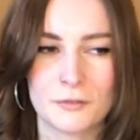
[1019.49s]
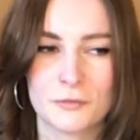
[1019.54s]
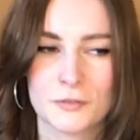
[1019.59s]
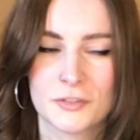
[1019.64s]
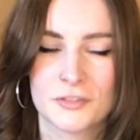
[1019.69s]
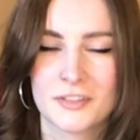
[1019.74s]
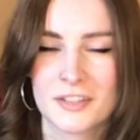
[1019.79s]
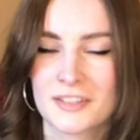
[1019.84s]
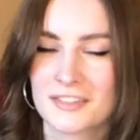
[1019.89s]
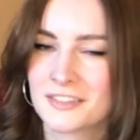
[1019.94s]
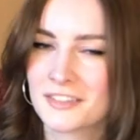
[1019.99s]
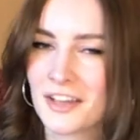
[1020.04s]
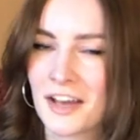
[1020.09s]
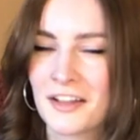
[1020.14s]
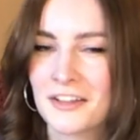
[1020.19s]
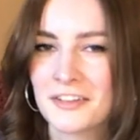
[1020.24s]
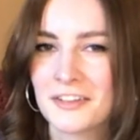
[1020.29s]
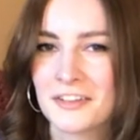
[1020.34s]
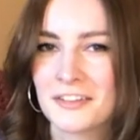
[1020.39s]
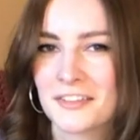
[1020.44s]
for
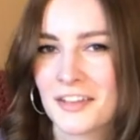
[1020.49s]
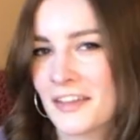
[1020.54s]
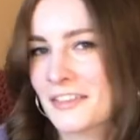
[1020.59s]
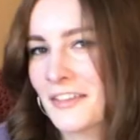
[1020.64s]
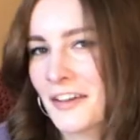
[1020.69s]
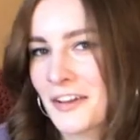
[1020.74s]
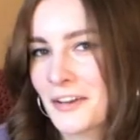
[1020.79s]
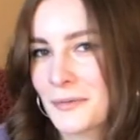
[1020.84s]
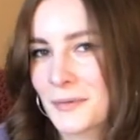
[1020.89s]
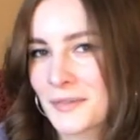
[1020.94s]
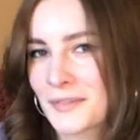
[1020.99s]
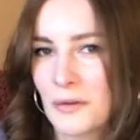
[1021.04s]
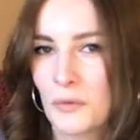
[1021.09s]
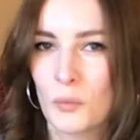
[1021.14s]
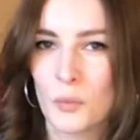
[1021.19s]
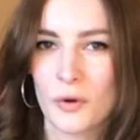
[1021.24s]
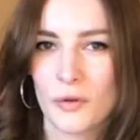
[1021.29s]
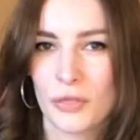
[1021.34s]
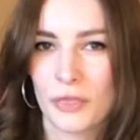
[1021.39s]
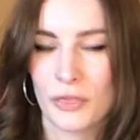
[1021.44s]
$6 I thought it was
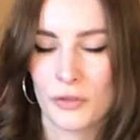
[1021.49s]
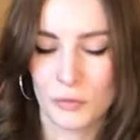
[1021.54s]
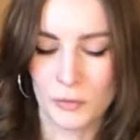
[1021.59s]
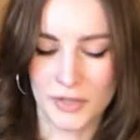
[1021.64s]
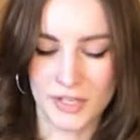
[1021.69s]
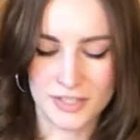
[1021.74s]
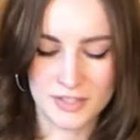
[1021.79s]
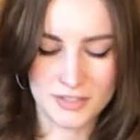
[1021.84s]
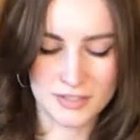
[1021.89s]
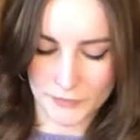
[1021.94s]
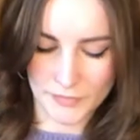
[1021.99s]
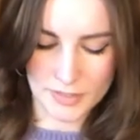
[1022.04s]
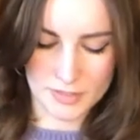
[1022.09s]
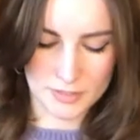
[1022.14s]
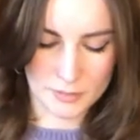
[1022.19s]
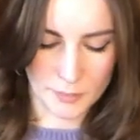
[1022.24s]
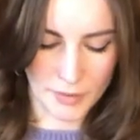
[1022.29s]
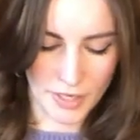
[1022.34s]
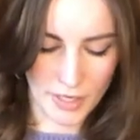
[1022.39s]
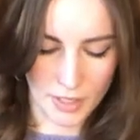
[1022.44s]
worth the risk. It's
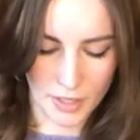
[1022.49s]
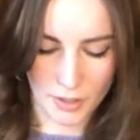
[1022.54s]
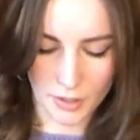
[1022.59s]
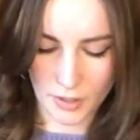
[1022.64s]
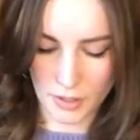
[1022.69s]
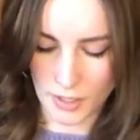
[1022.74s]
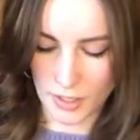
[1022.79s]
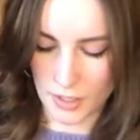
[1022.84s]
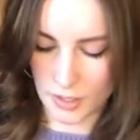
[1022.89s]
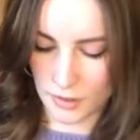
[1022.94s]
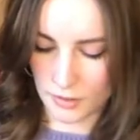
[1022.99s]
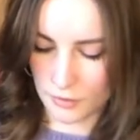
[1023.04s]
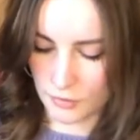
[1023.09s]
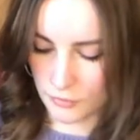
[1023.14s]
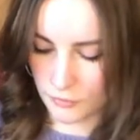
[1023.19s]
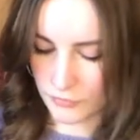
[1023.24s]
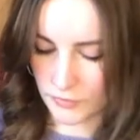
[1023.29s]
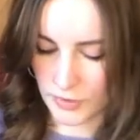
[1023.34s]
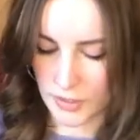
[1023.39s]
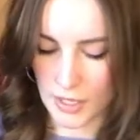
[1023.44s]
a pair
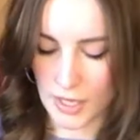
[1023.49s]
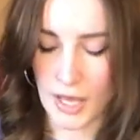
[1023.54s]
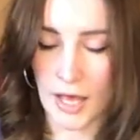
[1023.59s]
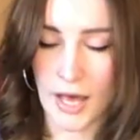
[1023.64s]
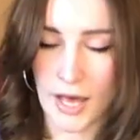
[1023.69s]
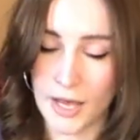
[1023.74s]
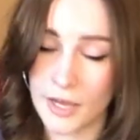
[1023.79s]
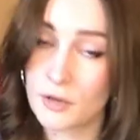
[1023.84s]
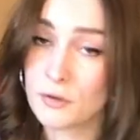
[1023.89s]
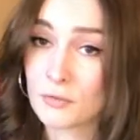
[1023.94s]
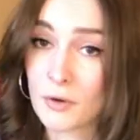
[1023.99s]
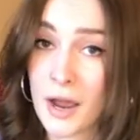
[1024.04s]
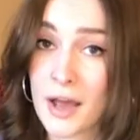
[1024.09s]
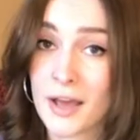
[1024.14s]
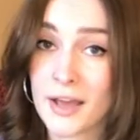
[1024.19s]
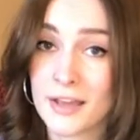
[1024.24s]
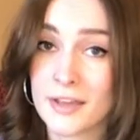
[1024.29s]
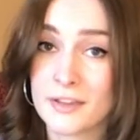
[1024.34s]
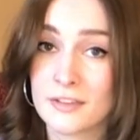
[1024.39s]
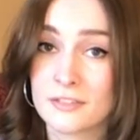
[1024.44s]
of
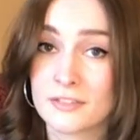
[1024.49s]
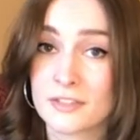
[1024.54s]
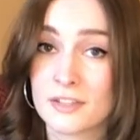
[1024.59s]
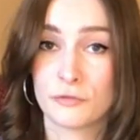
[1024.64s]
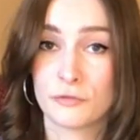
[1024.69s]
high-rise